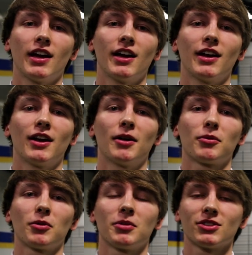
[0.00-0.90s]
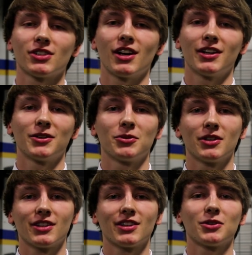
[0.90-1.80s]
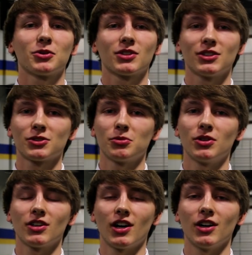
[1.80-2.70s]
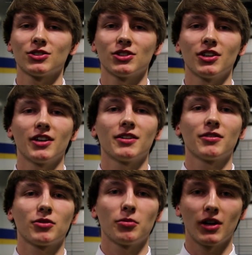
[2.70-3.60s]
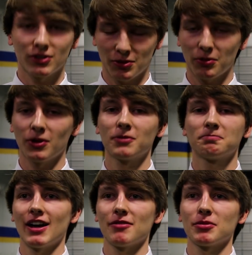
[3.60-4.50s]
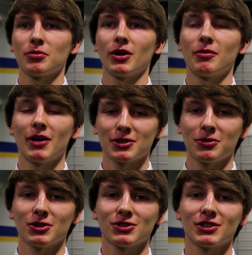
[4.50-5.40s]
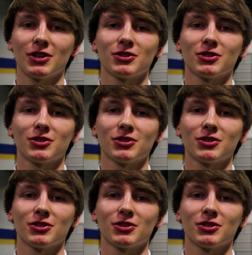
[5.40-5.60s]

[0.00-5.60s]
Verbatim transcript: and I'm going to be signing with Northeast Community College today for basketball. I've been playing basketball since I